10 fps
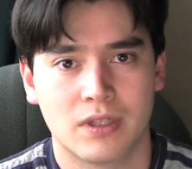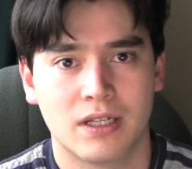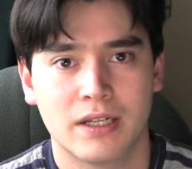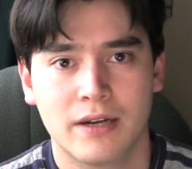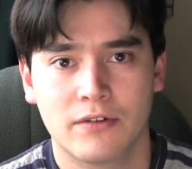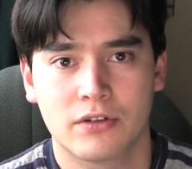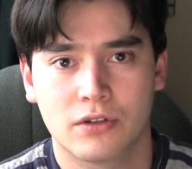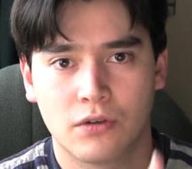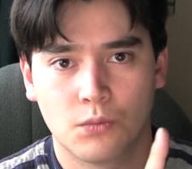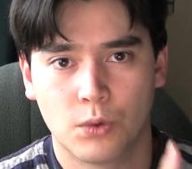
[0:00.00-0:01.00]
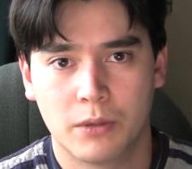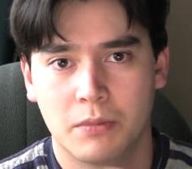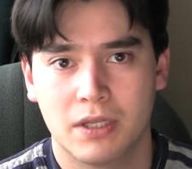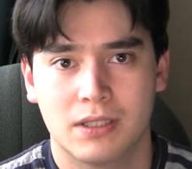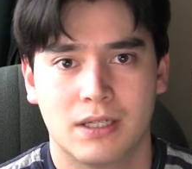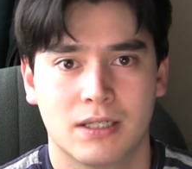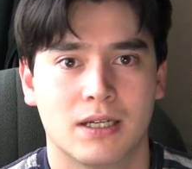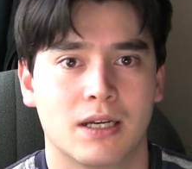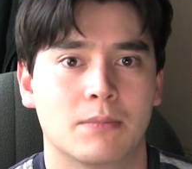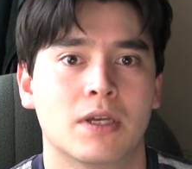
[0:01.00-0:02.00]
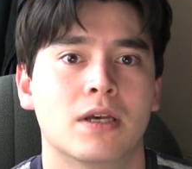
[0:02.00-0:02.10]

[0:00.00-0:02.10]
They never serve one piece at a time.